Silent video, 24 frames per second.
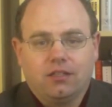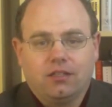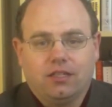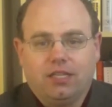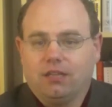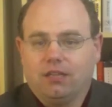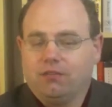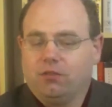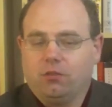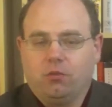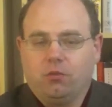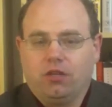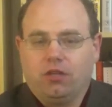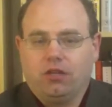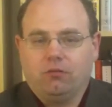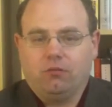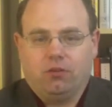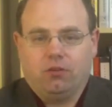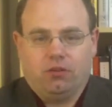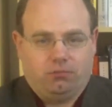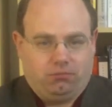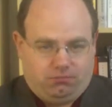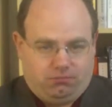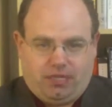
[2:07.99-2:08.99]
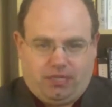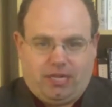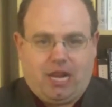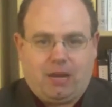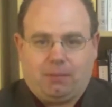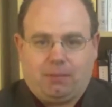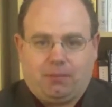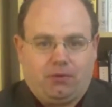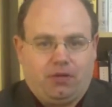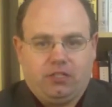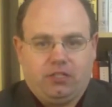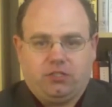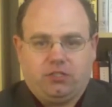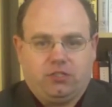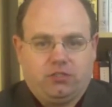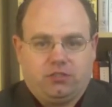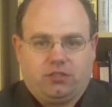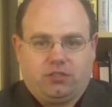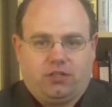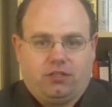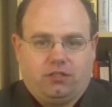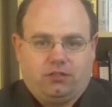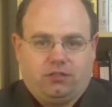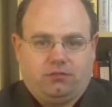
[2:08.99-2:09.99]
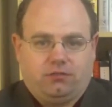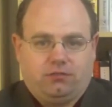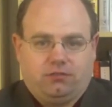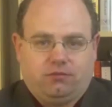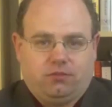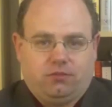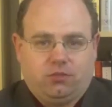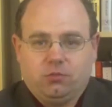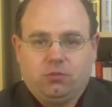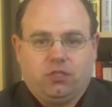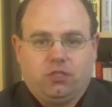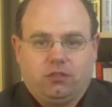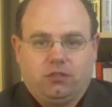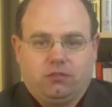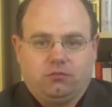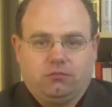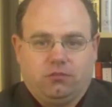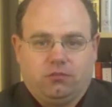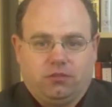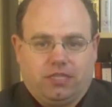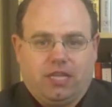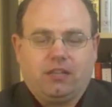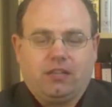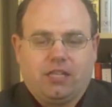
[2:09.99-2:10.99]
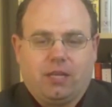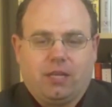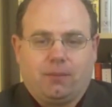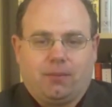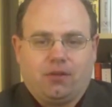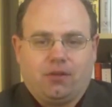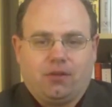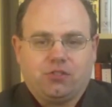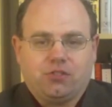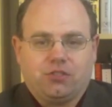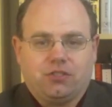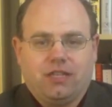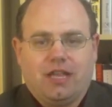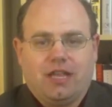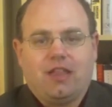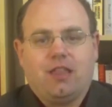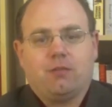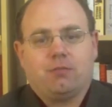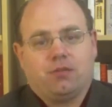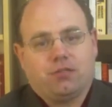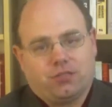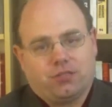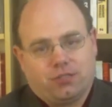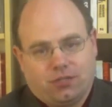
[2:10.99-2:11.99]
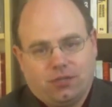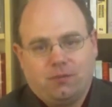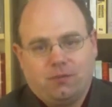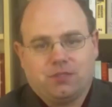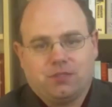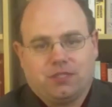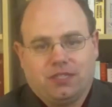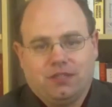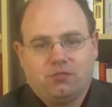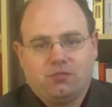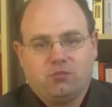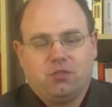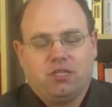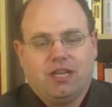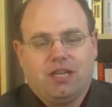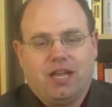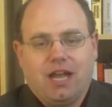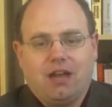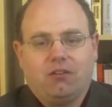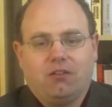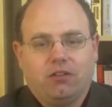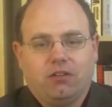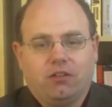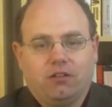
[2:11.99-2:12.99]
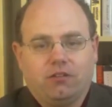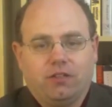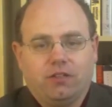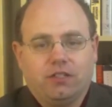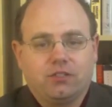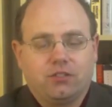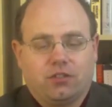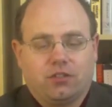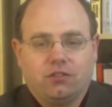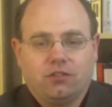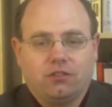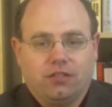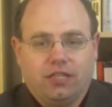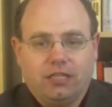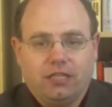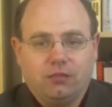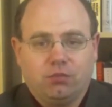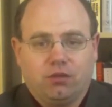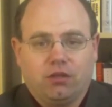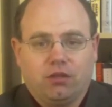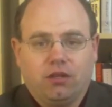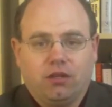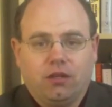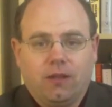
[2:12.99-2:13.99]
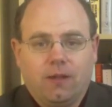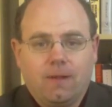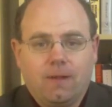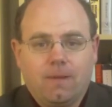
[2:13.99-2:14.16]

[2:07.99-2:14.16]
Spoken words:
given what my operations are doing without that person, now that person comes and gives me an hour of his or her labor,